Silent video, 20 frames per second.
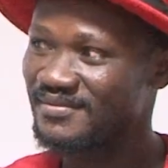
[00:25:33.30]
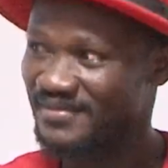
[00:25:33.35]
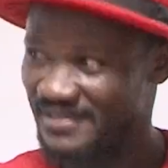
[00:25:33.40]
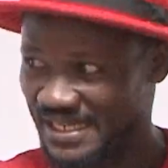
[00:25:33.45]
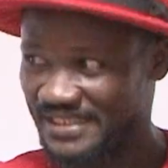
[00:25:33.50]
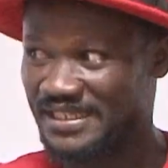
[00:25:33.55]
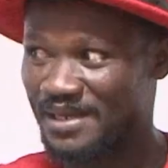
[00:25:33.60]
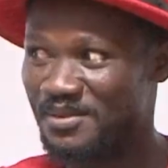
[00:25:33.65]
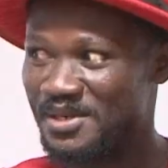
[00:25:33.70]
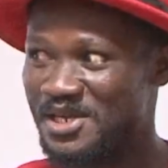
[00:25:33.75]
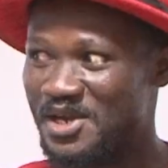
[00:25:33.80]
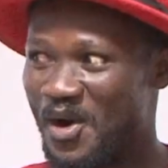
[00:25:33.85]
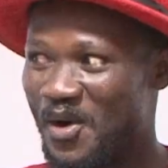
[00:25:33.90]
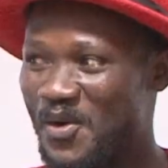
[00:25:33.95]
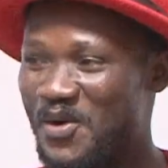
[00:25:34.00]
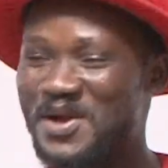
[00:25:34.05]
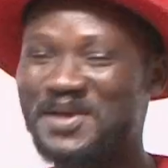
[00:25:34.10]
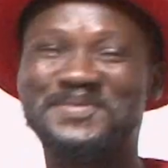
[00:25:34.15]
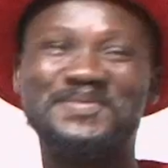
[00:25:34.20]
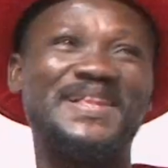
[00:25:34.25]
Tiasemini
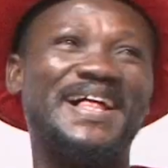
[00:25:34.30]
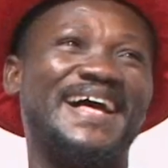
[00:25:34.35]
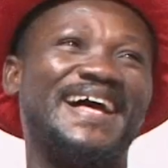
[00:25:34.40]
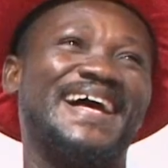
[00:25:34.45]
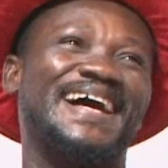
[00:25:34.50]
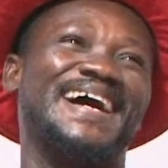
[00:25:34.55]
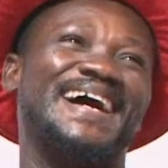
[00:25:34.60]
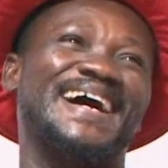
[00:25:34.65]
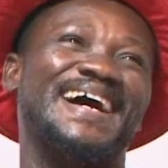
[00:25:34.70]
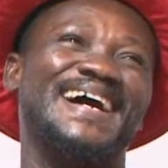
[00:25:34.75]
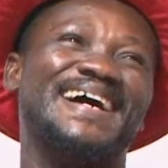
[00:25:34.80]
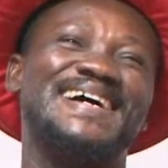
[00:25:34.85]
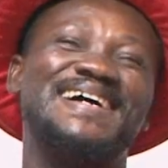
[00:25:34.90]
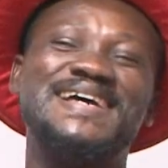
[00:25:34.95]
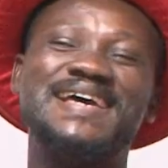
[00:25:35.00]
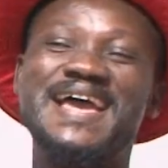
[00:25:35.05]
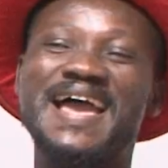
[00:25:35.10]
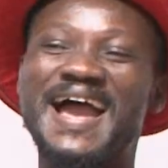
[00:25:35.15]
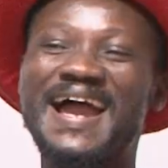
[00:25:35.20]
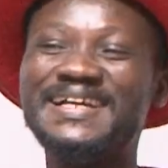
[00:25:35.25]
yo.
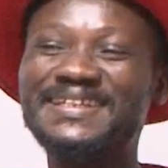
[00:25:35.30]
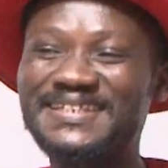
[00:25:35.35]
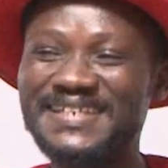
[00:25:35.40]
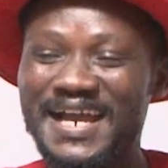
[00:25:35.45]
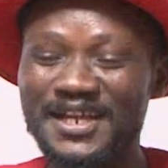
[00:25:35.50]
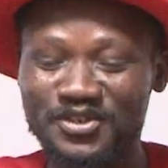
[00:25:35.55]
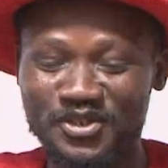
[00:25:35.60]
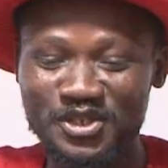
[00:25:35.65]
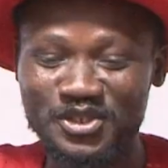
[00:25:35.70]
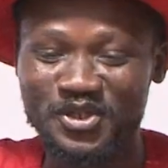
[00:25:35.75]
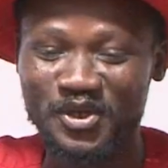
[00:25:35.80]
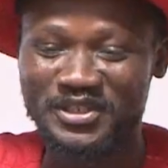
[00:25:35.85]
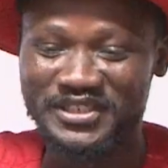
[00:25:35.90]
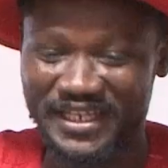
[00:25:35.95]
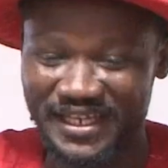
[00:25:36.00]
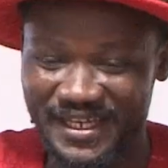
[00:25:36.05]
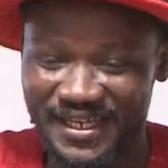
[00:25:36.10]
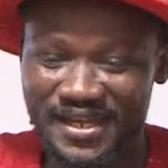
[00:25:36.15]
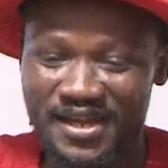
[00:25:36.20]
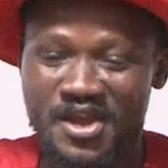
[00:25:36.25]
And the yes, Christo
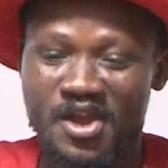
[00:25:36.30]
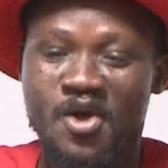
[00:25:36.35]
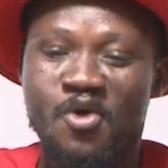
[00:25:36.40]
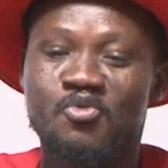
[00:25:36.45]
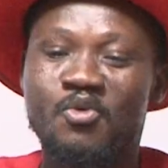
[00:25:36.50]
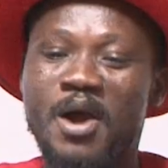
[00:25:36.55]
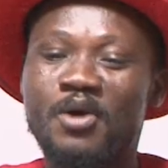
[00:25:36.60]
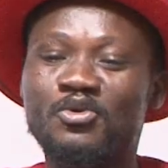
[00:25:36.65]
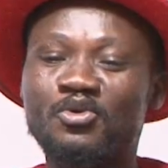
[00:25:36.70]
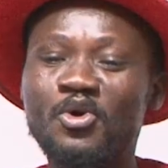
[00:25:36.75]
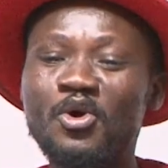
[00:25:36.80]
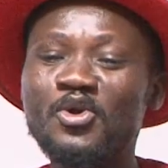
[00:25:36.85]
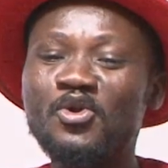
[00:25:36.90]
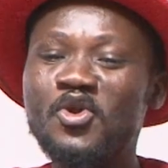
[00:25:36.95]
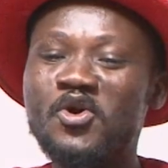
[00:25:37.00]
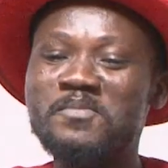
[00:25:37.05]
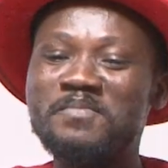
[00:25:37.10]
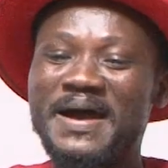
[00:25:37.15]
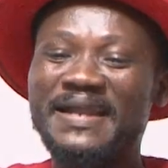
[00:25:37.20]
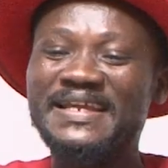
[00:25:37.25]
say,
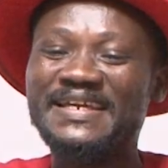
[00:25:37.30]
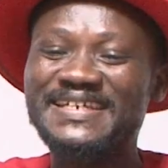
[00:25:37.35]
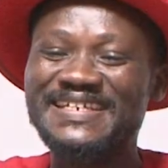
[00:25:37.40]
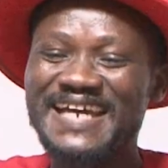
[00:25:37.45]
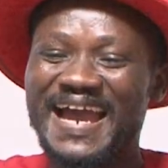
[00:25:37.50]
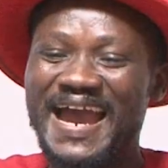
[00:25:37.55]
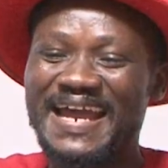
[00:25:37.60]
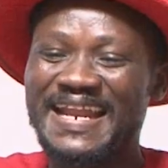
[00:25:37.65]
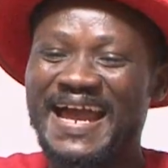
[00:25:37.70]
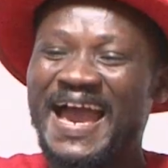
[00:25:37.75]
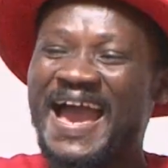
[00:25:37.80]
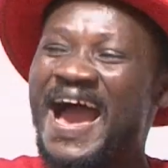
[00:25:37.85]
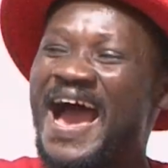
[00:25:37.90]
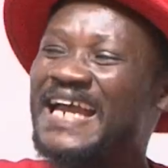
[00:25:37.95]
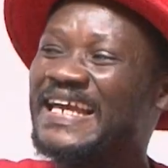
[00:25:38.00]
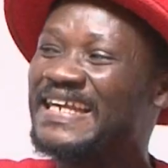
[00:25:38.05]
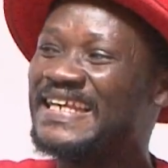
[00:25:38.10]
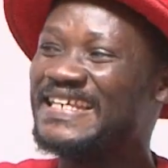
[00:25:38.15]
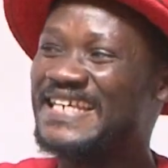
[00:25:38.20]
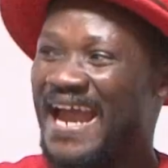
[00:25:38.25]
Wakulu mankana
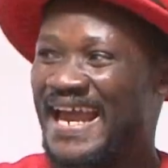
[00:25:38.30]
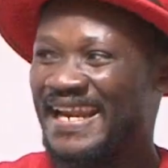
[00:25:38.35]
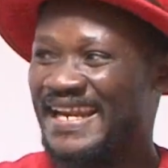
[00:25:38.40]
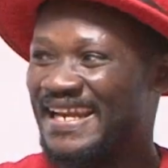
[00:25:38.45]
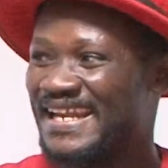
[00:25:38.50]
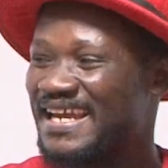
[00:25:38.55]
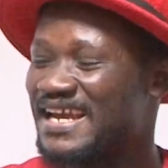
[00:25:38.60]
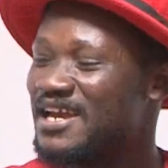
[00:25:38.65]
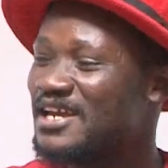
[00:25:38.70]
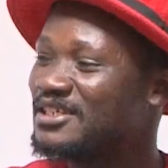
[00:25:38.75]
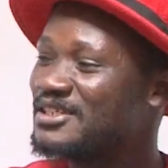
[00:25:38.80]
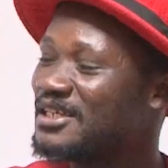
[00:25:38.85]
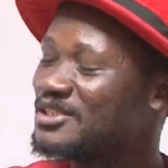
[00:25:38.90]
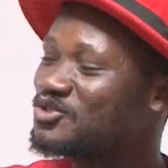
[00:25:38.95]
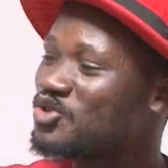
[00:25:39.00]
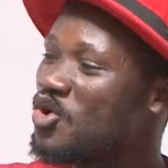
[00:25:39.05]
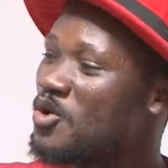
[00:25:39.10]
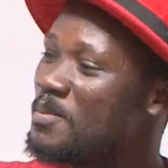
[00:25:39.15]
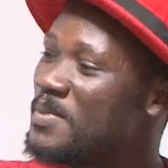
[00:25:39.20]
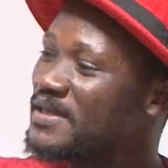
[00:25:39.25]
hayan. And
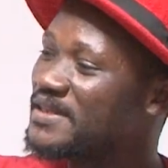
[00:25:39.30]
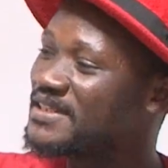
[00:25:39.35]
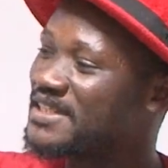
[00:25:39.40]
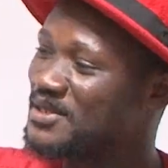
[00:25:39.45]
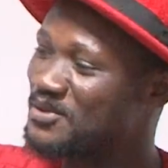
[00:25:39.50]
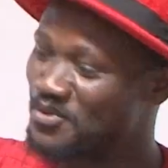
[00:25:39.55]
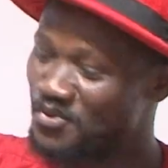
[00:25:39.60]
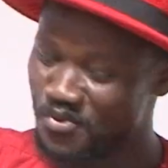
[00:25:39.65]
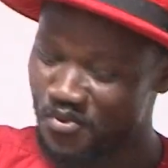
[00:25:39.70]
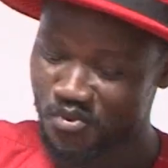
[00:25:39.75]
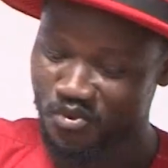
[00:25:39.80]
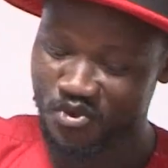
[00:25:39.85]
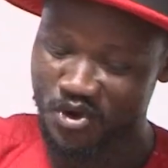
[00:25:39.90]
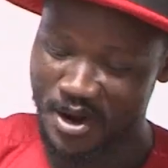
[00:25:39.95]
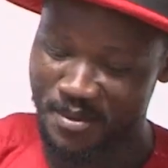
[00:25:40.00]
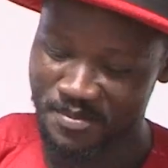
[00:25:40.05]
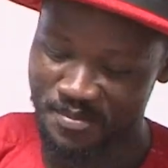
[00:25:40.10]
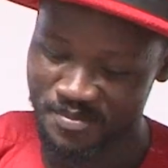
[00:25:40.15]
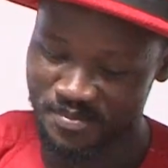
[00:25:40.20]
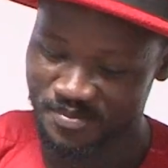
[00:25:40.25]
so beating
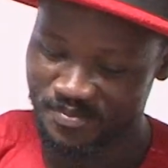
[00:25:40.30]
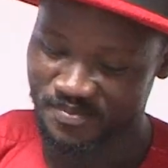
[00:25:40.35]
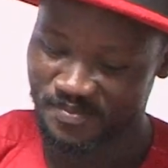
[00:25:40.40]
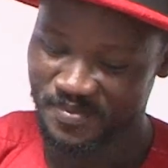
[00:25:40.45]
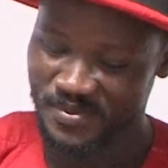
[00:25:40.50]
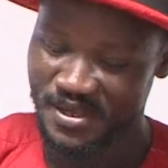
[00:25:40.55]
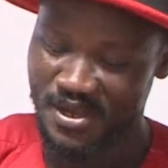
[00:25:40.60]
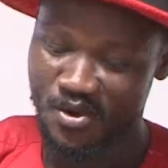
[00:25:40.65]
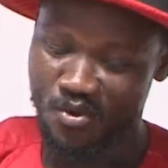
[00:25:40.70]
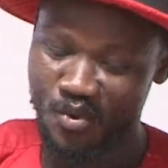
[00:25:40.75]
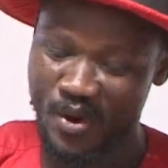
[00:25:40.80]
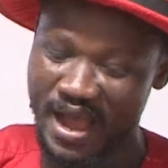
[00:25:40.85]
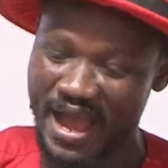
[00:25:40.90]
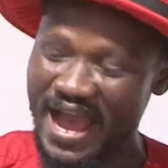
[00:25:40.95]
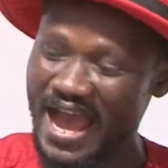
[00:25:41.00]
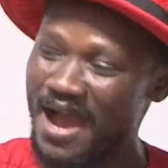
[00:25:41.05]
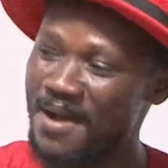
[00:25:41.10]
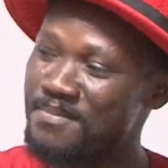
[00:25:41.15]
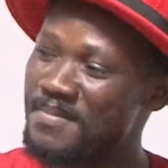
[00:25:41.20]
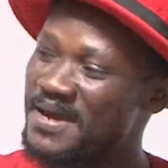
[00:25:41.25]
quam. Wa
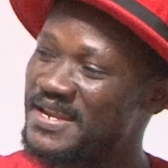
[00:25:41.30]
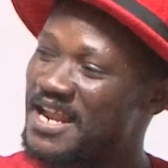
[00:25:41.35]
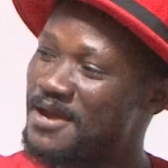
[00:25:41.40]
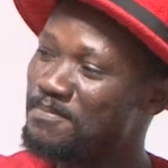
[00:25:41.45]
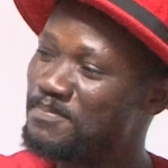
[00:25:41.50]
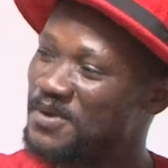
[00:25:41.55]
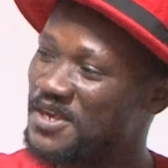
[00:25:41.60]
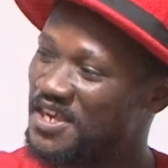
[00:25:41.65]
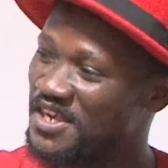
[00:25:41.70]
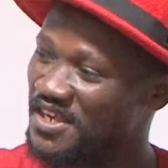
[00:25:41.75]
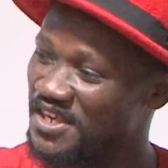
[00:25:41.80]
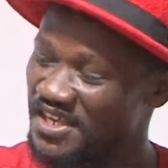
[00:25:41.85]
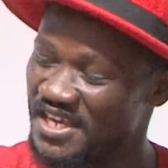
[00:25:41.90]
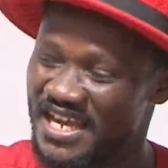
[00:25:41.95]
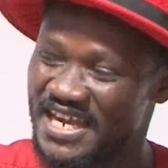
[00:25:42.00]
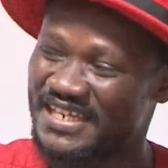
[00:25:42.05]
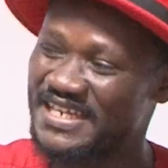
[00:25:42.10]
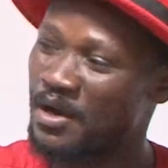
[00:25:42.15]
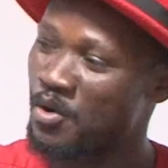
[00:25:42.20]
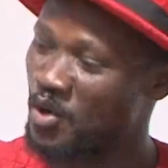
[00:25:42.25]
a man be
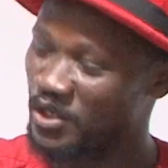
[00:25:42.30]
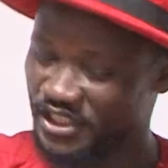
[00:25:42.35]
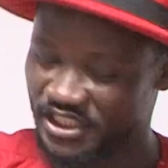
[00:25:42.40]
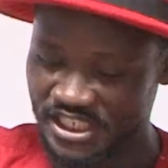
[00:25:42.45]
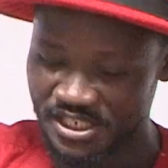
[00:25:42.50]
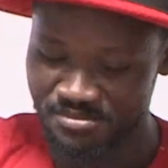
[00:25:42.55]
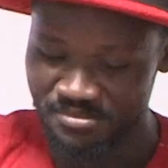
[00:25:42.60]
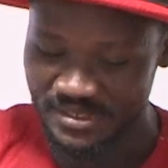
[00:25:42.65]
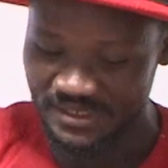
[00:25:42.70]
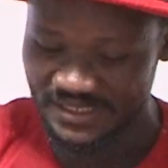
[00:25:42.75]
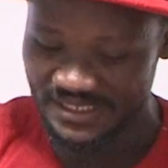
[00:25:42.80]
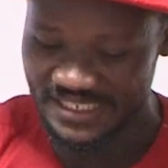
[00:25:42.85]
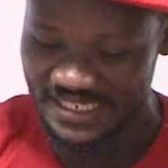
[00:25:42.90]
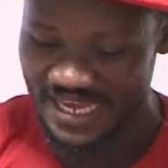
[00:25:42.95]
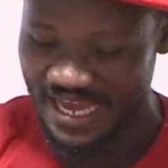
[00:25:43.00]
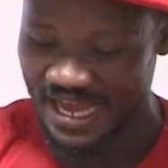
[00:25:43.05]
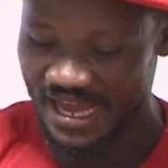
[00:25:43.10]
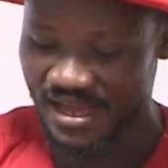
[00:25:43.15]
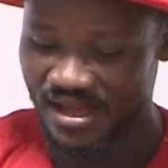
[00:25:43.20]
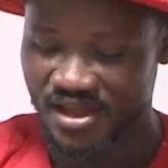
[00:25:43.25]
now a Jimmy
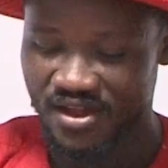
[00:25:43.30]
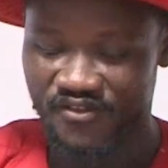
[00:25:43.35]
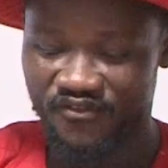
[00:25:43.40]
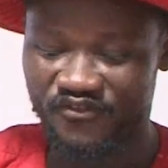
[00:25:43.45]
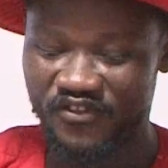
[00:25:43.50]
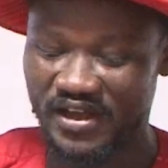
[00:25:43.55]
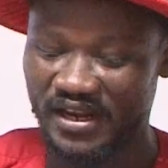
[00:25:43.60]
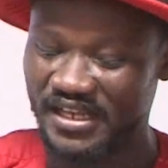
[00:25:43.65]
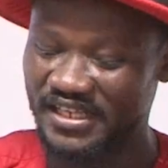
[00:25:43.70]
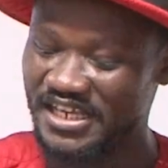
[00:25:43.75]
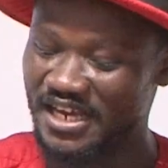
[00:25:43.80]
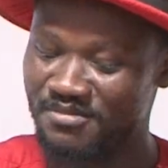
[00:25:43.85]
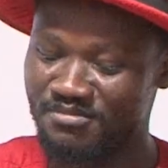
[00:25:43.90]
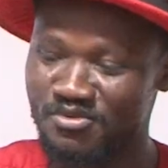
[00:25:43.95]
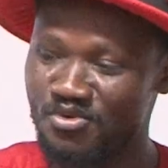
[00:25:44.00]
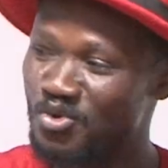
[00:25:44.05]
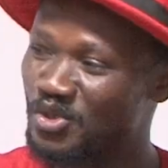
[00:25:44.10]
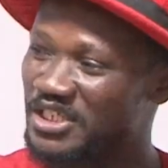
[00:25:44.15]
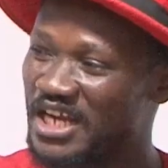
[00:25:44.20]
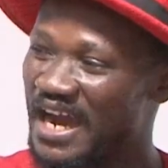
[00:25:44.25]
dear, Fale
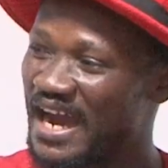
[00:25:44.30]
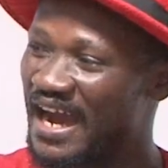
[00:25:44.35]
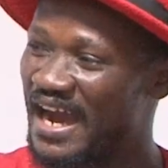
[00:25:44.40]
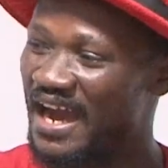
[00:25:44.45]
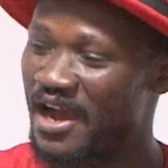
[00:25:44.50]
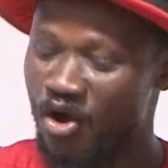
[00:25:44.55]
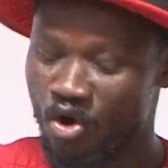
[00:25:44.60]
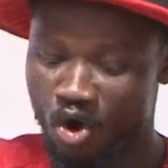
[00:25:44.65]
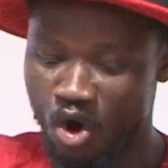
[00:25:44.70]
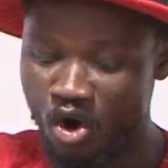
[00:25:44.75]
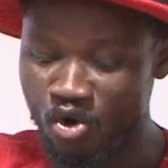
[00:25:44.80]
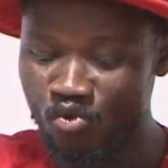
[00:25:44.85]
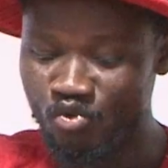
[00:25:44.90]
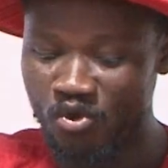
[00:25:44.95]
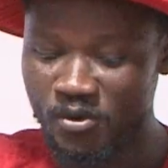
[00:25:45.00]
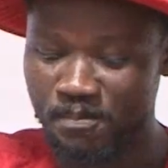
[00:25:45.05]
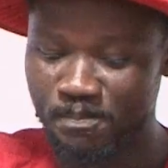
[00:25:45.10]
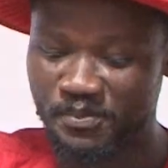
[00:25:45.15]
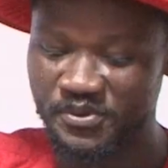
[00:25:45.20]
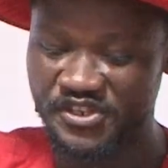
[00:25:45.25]
Yamuta, or
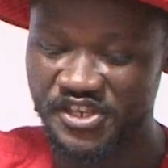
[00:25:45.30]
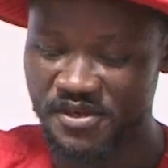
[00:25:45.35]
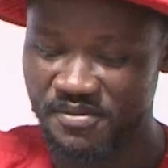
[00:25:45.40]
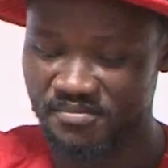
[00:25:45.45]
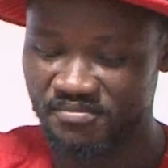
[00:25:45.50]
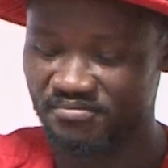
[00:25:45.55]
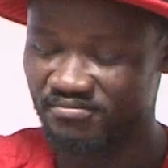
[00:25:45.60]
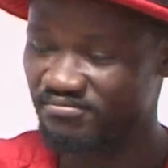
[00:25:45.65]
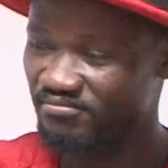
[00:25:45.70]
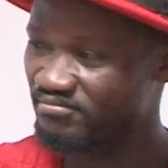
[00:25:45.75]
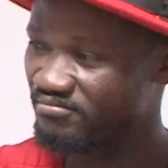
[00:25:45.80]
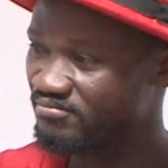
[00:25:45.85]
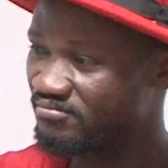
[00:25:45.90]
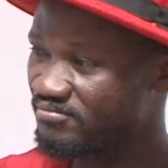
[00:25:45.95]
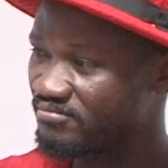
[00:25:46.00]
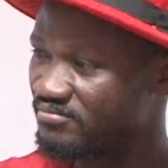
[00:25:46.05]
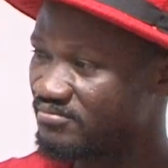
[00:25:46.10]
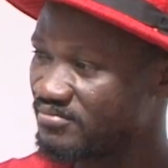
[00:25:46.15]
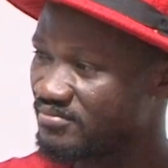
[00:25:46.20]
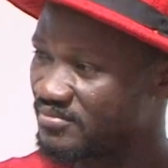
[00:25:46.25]
Mubim.
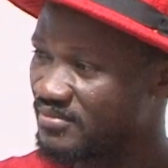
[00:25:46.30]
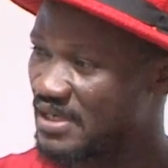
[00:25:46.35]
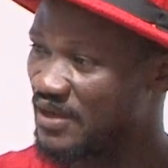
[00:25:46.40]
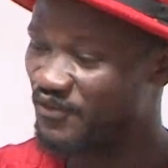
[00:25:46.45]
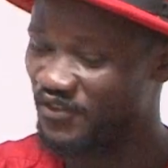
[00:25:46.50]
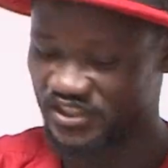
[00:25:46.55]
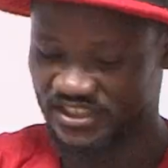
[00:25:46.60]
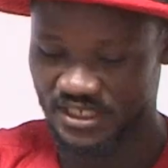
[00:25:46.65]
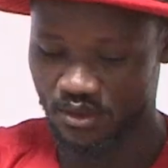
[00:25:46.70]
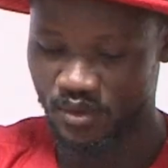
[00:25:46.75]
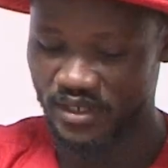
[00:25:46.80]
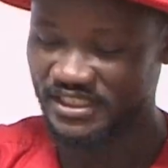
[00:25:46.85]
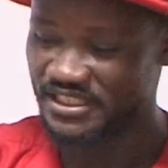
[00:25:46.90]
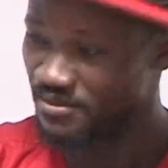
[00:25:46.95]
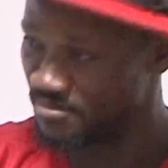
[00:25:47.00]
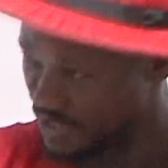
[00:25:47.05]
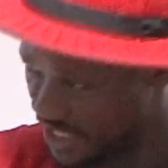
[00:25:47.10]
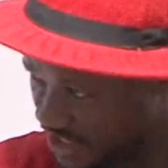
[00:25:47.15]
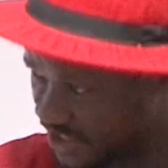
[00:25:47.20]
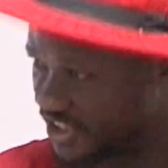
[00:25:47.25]
If you say what
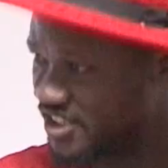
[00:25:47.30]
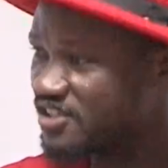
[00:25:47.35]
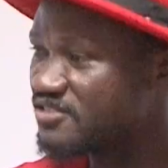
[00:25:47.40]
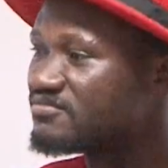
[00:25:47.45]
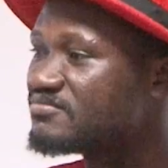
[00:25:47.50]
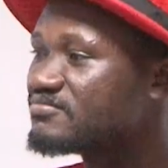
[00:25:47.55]
Jimmy Eddy.